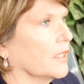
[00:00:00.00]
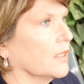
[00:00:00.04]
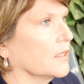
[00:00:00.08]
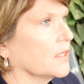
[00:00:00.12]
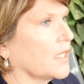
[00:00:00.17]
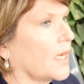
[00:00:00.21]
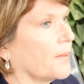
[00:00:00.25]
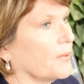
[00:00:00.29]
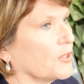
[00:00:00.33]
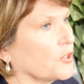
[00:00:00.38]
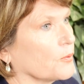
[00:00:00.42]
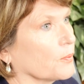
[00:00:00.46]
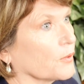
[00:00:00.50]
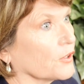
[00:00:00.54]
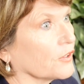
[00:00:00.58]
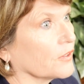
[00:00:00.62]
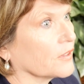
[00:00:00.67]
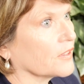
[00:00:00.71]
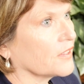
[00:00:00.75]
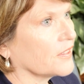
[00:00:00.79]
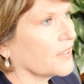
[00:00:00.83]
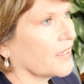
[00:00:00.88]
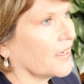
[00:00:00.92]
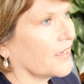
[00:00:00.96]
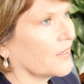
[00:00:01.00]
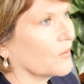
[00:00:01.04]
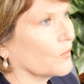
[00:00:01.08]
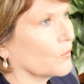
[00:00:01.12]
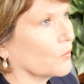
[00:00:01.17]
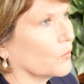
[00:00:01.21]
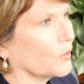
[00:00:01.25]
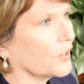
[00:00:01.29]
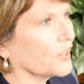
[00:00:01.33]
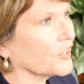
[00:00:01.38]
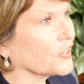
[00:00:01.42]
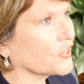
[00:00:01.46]
Thomas Merton
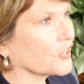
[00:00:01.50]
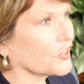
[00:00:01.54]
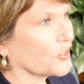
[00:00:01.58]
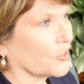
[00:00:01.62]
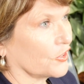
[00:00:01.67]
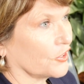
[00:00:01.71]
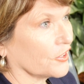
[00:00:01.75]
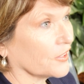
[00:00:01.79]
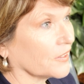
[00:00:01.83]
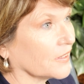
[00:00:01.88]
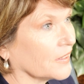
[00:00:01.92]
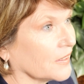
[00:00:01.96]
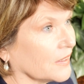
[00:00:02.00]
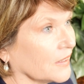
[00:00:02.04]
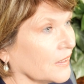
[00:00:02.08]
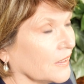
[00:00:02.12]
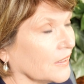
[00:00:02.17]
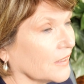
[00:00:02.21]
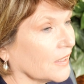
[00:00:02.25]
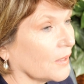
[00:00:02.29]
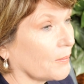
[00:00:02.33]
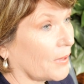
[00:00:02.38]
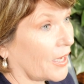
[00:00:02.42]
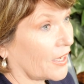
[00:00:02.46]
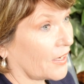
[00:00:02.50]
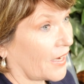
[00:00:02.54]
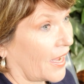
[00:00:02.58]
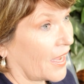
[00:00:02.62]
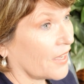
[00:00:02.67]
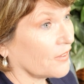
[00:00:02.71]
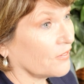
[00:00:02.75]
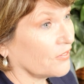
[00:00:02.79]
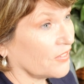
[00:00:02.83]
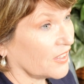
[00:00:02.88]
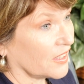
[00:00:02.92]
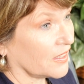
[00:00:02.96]
said, What is certain about
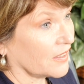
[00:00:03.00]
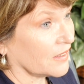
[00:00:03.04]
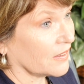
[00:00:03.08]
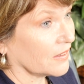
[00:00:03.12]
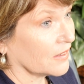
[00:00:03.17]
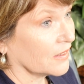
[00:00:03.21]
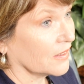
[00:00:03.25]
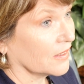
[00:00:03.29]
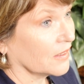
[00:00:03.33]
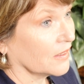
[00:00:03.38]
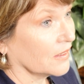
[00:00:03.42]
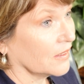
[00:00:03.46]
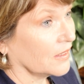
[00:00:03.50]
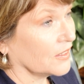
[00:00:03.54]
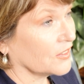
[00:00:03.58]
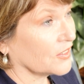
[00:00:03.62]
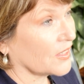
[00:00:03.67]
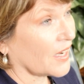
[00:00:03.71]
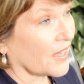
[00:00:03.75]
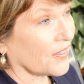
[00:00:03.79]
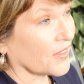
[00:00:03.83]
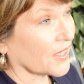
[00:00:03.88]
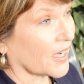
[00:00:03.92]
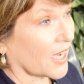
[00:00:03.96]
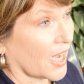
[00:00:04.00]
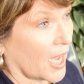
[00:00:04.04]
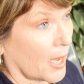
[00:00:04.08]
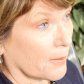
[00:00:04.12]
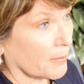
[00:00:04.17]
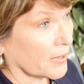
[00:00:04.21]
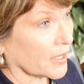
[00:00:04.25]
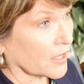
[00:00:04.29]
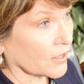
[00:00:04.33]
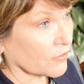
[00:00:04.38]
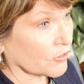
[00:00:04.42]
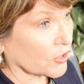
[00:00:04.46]
Advent is not the
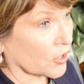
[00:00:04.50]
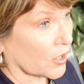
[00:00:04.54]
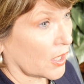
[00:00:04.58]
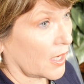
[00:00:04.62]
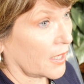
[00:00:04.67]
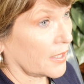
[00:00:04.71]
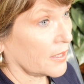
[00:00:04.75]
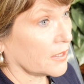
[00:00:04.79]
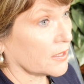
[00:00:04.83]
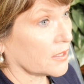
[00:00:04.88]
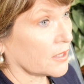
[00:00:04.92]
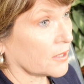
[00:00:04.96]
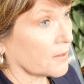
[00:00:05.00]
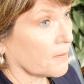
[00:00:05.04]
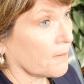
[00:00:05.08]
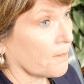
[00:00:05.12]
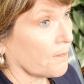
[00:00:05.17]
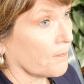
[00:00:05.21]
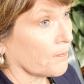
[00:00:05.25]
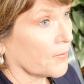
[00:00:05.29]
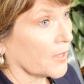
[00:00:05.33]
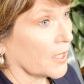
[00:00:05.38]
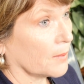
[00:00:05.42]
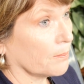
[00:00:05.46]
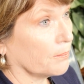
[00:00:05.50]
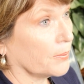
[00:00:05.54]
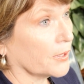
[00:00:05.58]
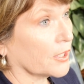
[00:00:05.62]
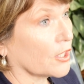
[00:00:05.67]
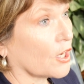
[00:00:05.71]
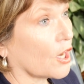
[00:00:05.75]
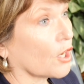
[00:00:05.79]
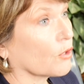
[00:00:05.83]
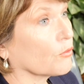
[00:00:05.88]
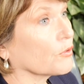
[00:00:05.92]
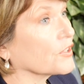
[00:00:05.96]
coming of Christ,
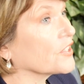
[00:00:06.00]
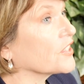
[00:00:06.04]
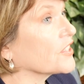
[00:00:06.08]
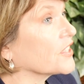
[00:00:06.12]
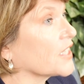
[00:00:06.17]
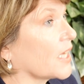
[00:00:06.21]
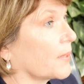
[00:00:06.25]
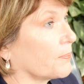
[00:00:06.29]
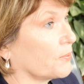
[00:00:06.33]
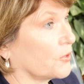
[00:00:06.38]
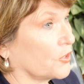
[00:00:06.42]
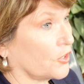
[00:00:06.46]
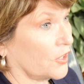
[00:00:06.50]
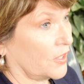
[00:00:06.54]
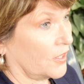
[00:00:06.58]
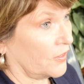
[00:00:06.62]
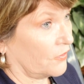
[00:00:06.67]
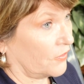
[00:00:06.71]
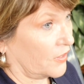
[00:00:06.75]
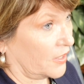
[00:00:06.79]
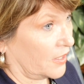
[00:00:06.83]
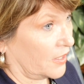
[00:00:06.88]
but our reception of